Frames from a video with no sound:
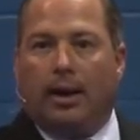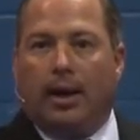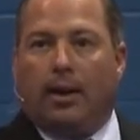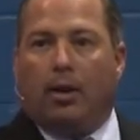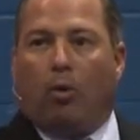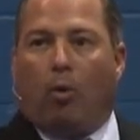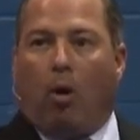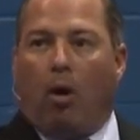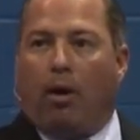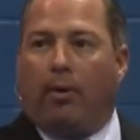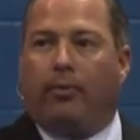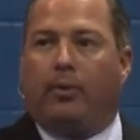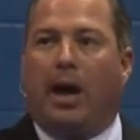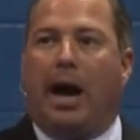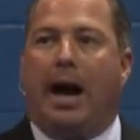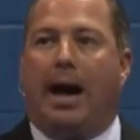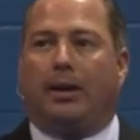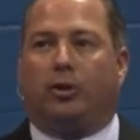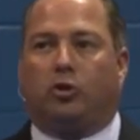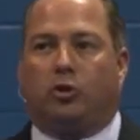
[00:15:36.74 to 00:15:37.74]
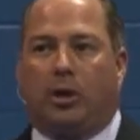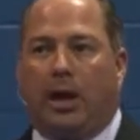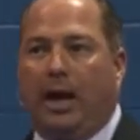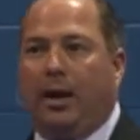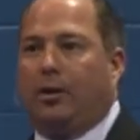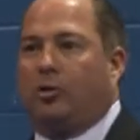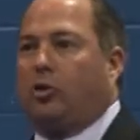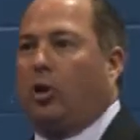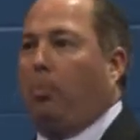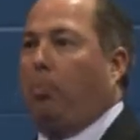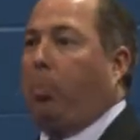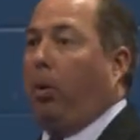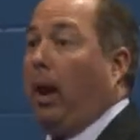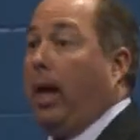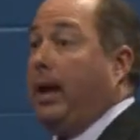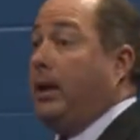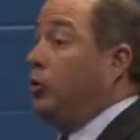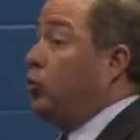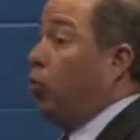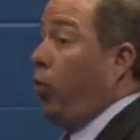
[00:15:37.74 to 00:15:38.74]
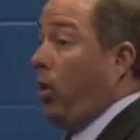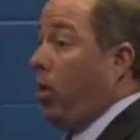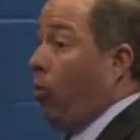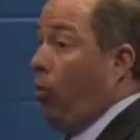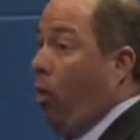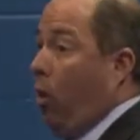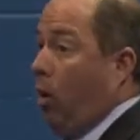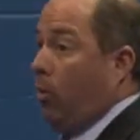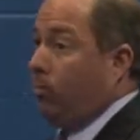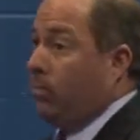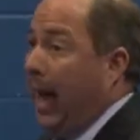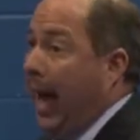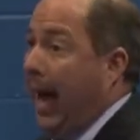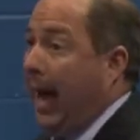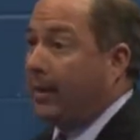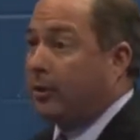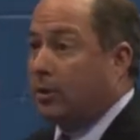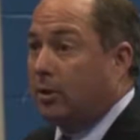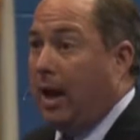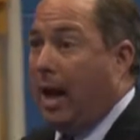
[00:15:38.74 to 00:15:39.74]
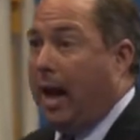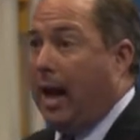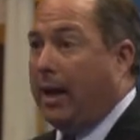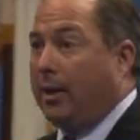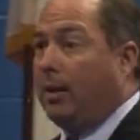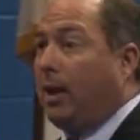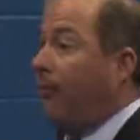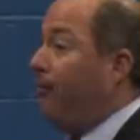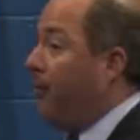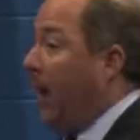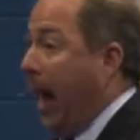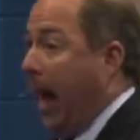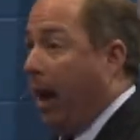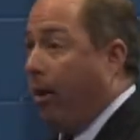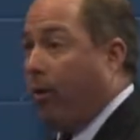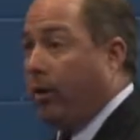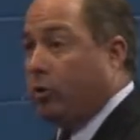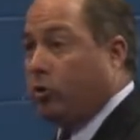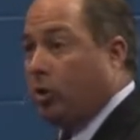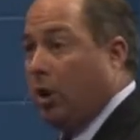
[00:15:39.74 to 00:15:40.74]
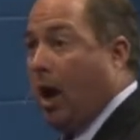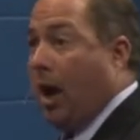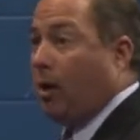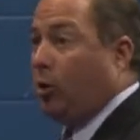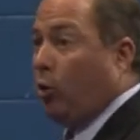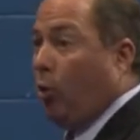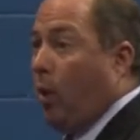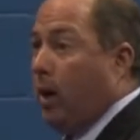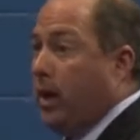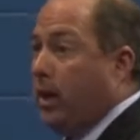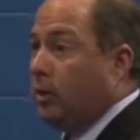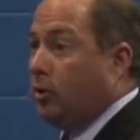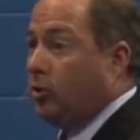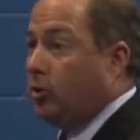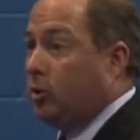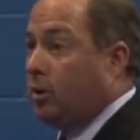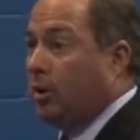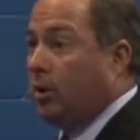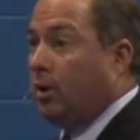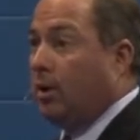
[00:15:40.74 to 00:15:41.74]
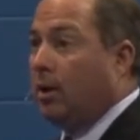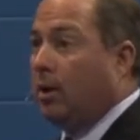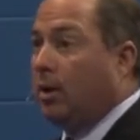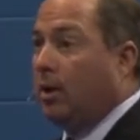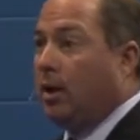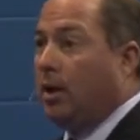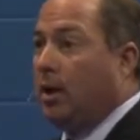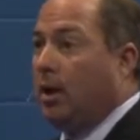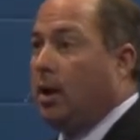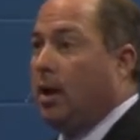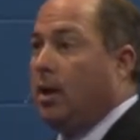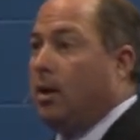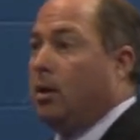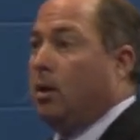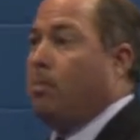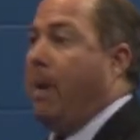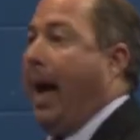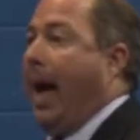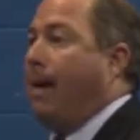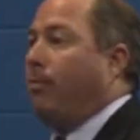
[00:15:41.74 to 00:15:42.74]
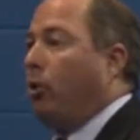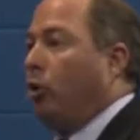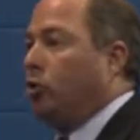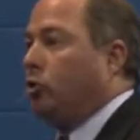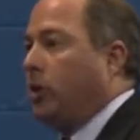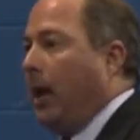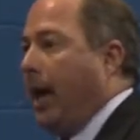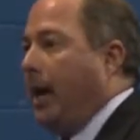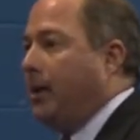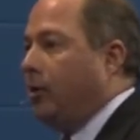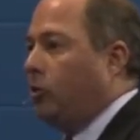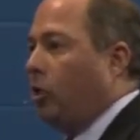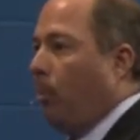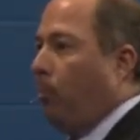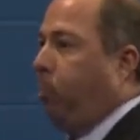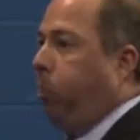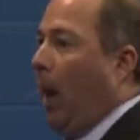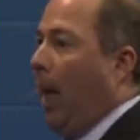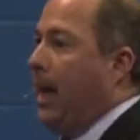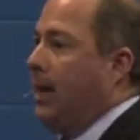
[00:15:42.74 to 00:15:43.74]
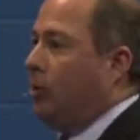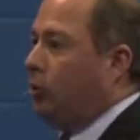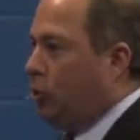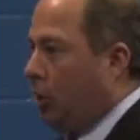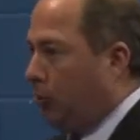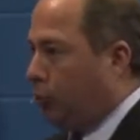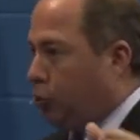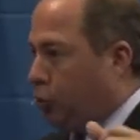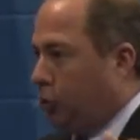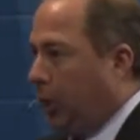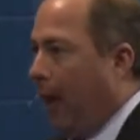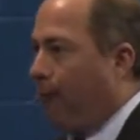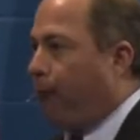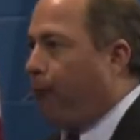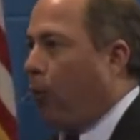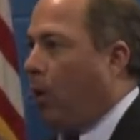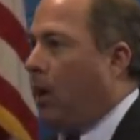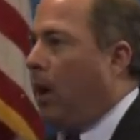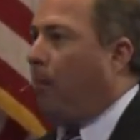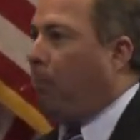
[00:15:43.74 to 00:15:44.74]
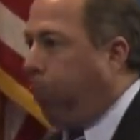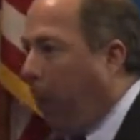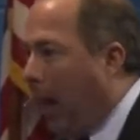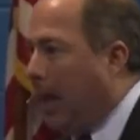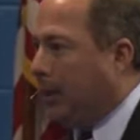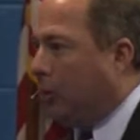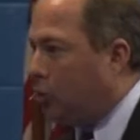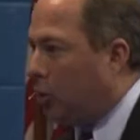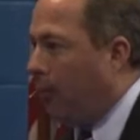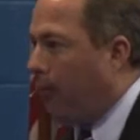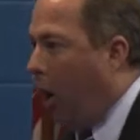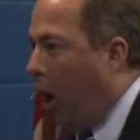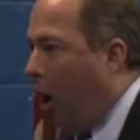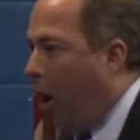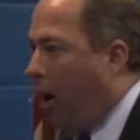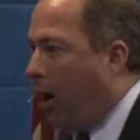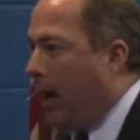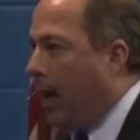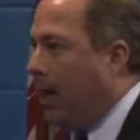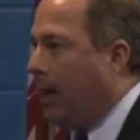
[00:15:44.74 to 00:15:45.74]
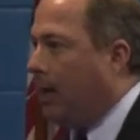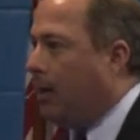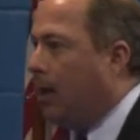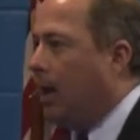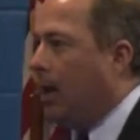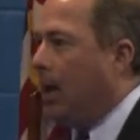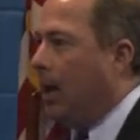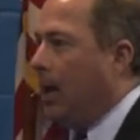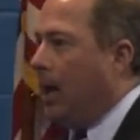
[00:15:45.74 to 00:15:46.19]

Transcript: And the Word of God said it's a place where the worm dieth not and the fire is not quenched. The Bible said it's a place of suffering, a place of heartache.